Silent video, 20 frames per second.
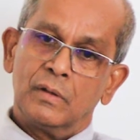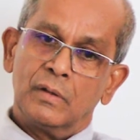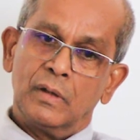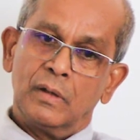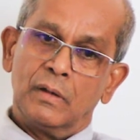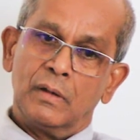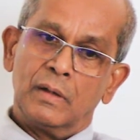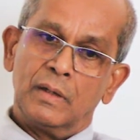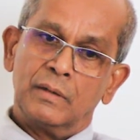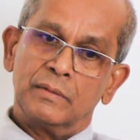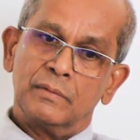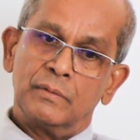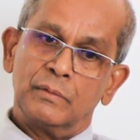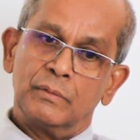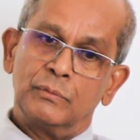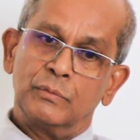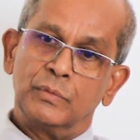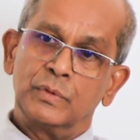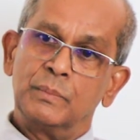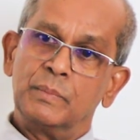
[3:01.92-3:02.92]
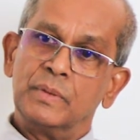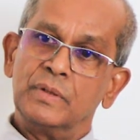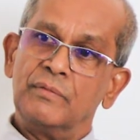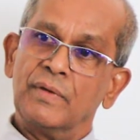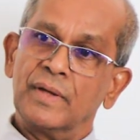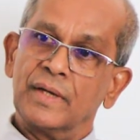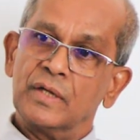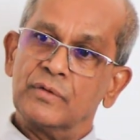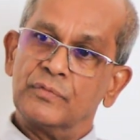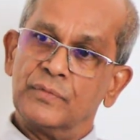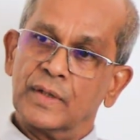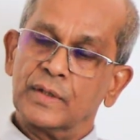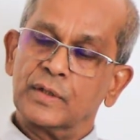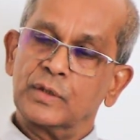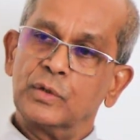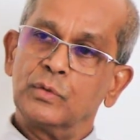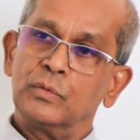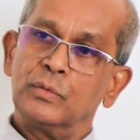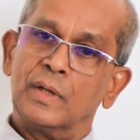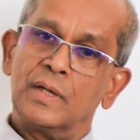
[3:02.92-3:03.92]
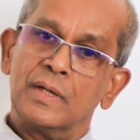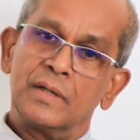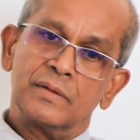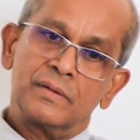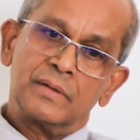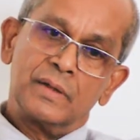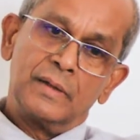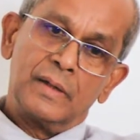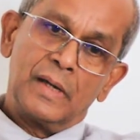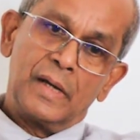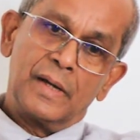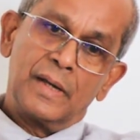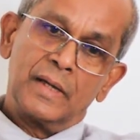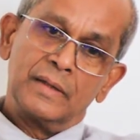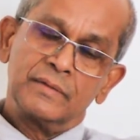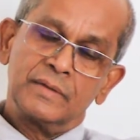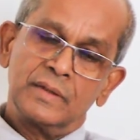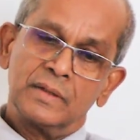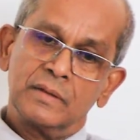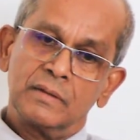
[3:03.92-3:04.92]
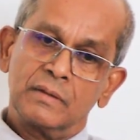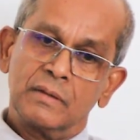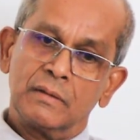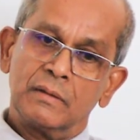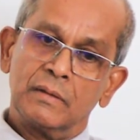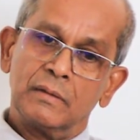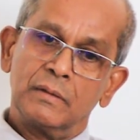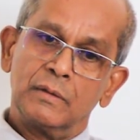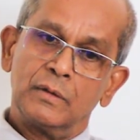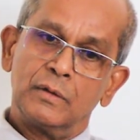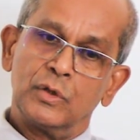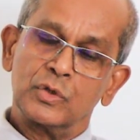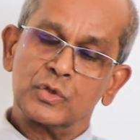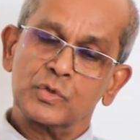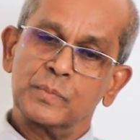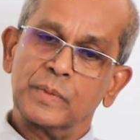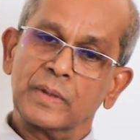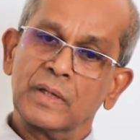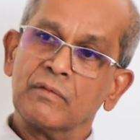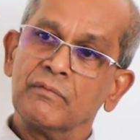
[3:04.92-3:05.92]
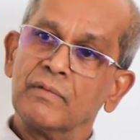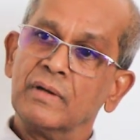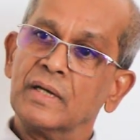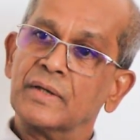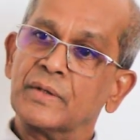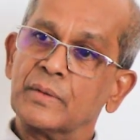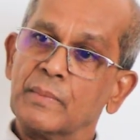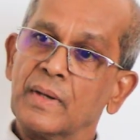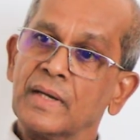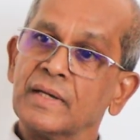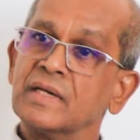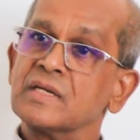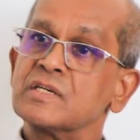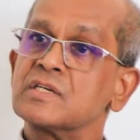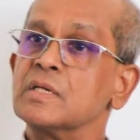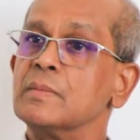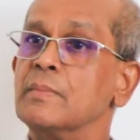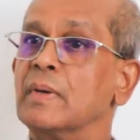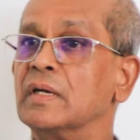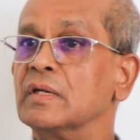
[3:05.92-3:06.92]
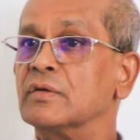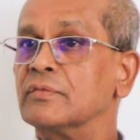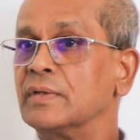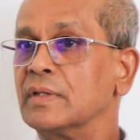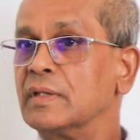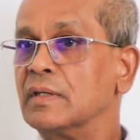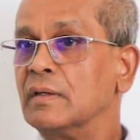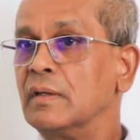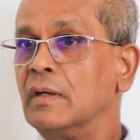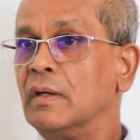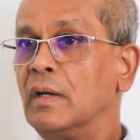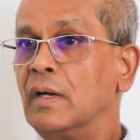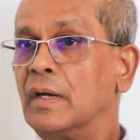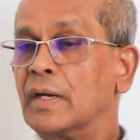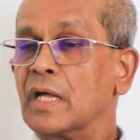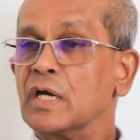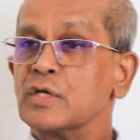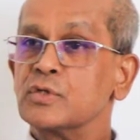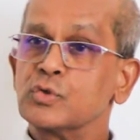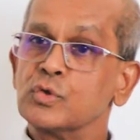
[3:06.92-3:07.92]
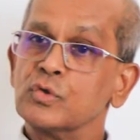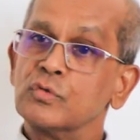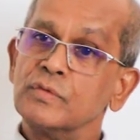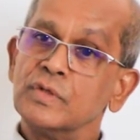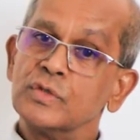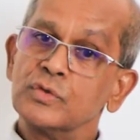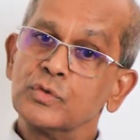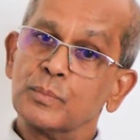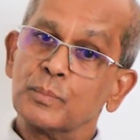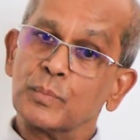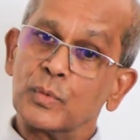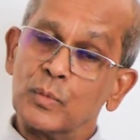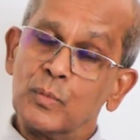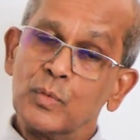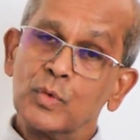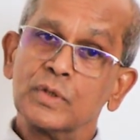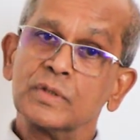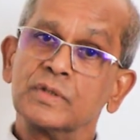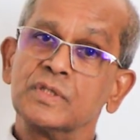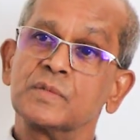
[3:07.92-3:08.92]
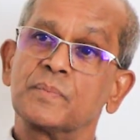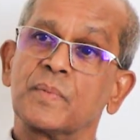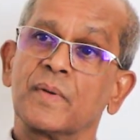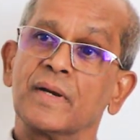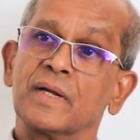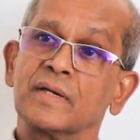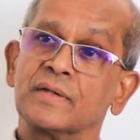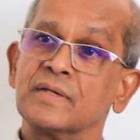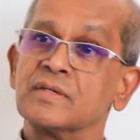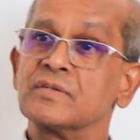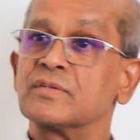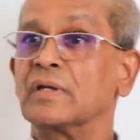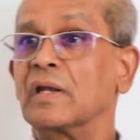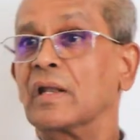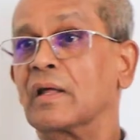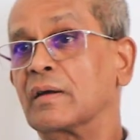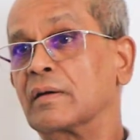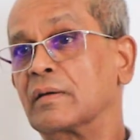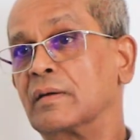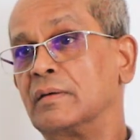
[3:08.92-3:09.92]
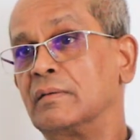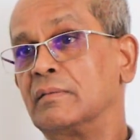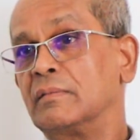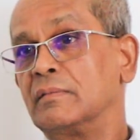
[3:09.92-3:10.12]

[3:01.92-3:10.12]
would be very effective, and I think hospital will tremendously benefit, and we should promote this product in Sri Lanka.